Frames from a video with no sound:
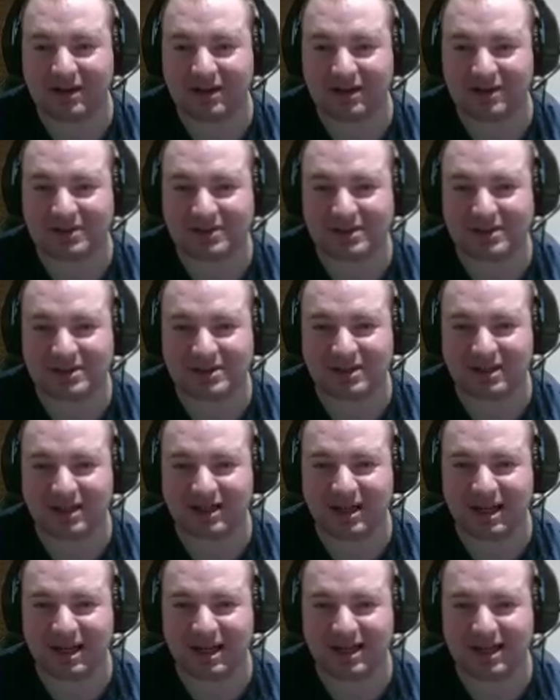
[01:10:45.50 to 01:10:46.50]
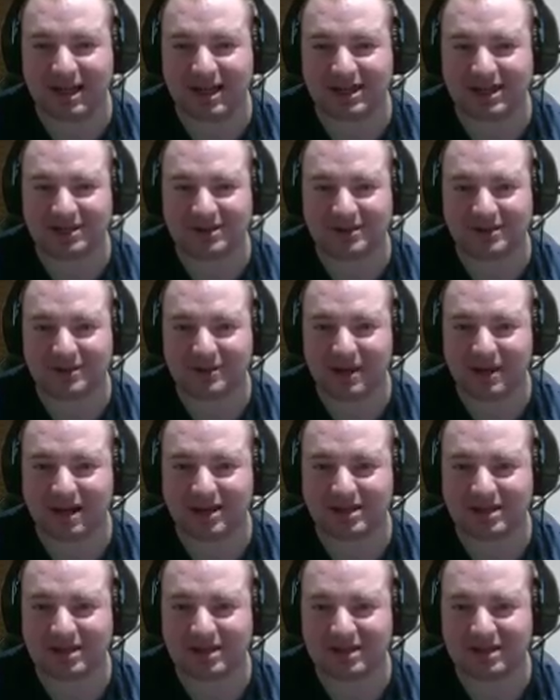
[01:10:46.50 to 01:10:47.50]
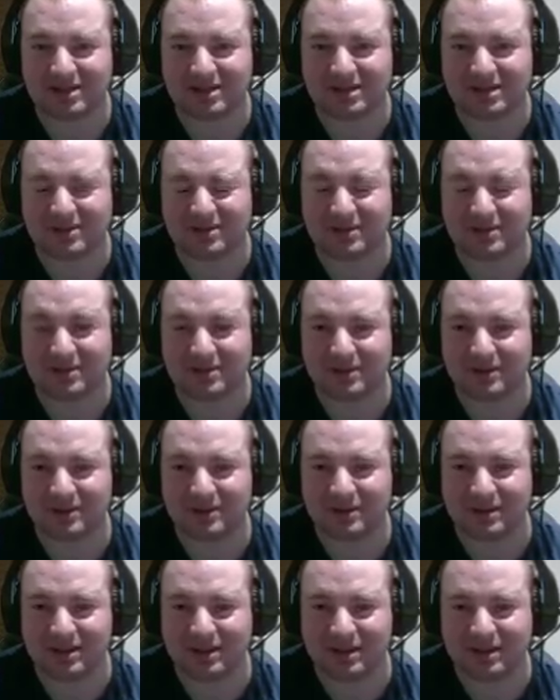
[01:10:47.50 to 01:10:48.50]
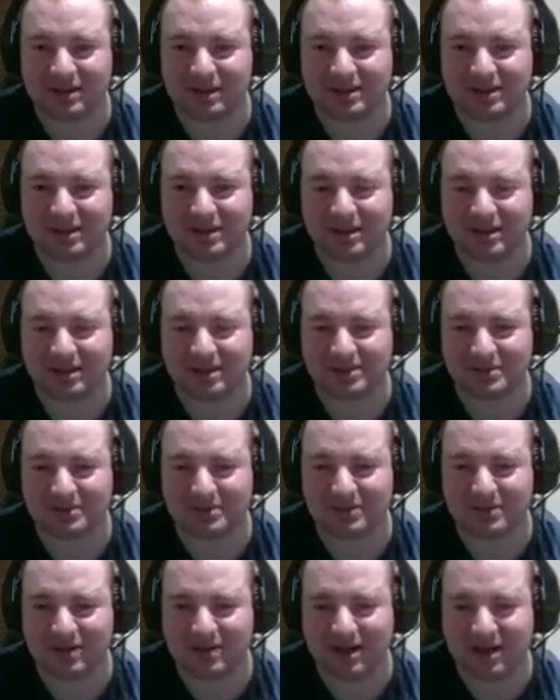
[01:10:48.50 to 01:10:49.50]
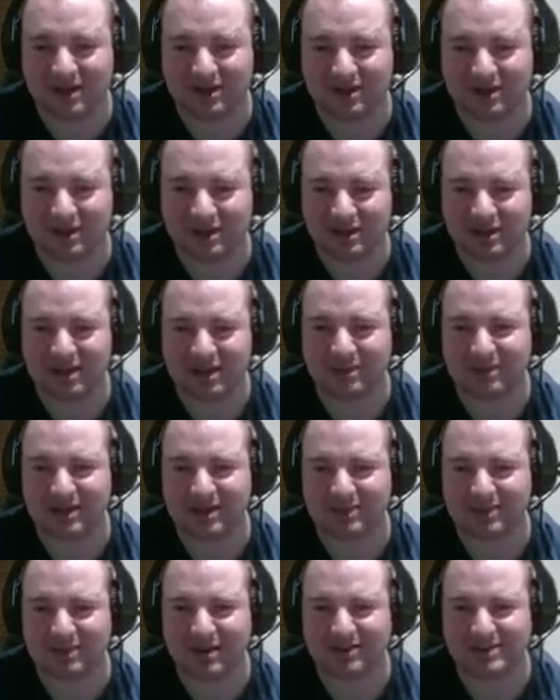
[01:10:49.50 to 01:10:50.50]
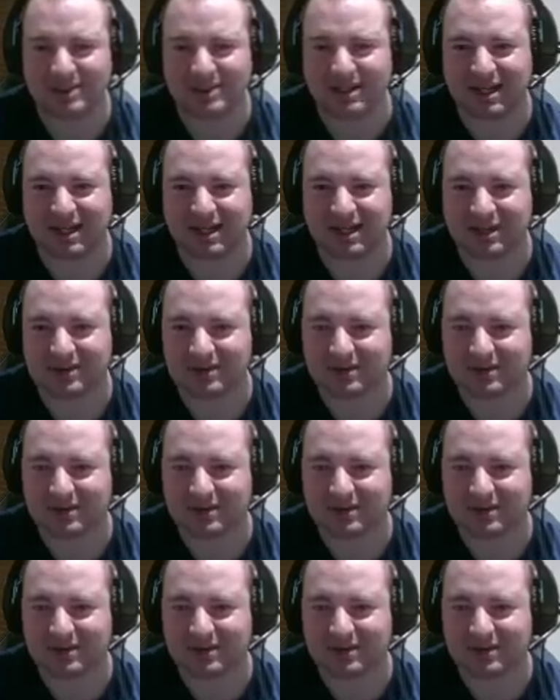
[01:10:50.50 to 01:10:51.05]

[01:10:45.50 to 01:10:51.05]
consistent at getting that too, actually, so it's a nice little strat. Didn't mean to bounce again though.